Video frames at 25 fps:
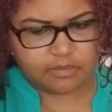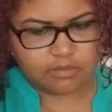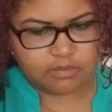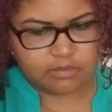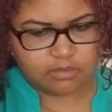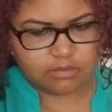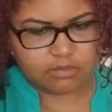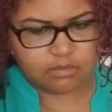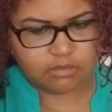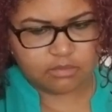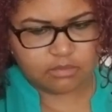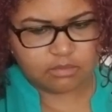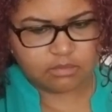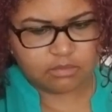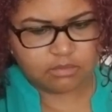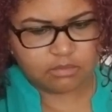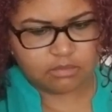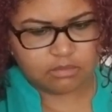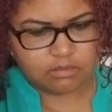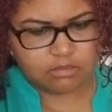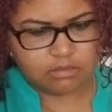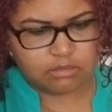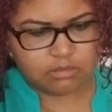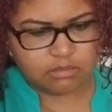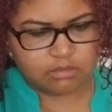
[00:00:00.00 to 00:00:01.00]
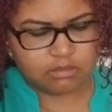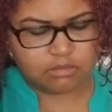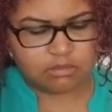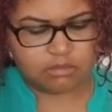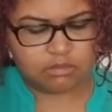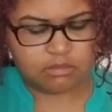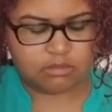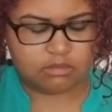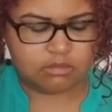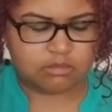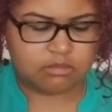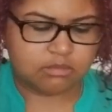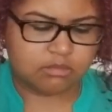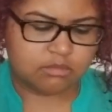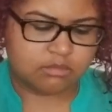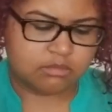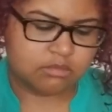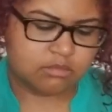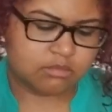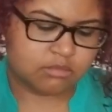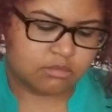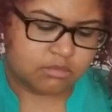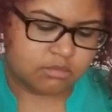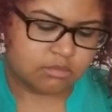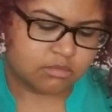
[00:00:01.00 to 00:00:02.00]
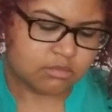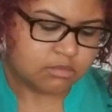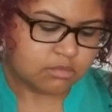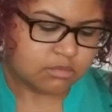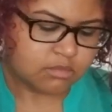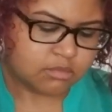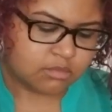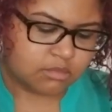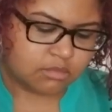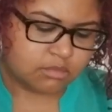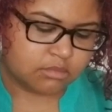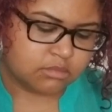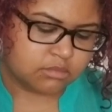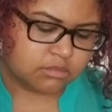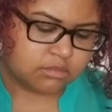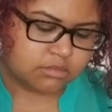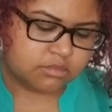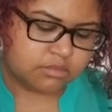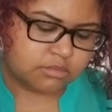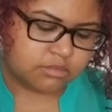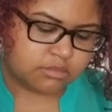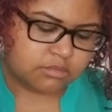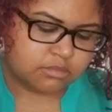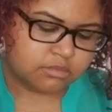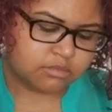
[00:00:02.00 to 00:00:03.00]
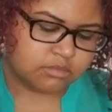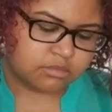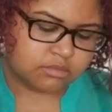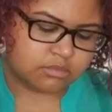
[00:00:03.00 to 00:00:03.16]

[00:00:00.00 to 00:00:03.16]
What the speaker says: (silence)